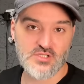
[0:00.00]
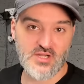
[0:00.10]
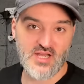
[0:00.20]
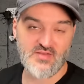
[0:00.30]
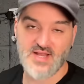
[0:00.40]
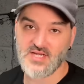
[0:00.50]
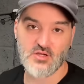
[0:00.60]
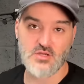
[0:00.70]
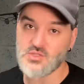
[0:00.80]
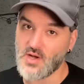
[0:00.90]
I don't have any
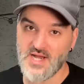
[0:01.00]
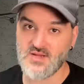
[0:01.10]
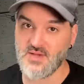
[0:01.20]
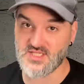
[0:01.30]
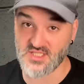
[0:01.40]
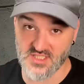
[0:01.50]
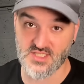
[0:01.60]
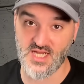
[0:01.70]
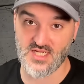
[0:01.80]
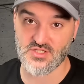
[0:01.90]
notes or any messages
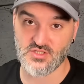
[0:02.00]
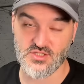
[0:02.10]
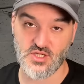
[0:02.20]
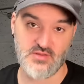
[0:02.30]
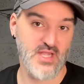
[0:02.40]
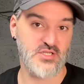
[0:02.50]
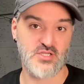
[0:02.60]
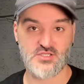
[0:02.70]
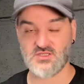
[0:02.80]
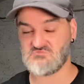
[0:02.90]
attached, so they're
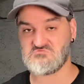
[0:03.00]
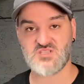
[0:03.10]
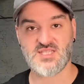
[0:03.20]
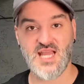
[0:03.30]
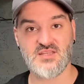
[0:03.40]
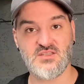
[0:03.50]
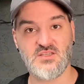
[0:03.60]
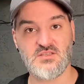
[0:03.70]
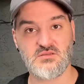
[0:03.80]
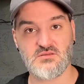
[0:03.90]
just
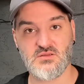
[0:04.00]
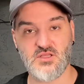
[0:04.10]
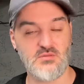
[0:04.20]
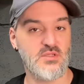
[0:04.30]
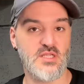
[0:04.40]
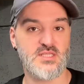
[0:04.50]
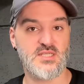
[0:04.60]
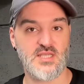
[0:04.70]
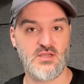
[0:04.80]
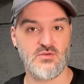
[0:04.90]
standard community
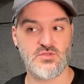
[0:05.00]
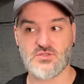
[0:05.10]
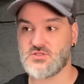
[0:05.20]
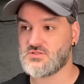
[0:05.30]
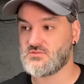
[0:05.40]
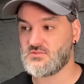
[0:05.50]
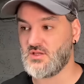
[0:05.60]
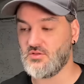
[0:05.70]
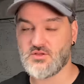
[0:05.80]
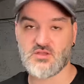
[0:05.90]
sales, just on the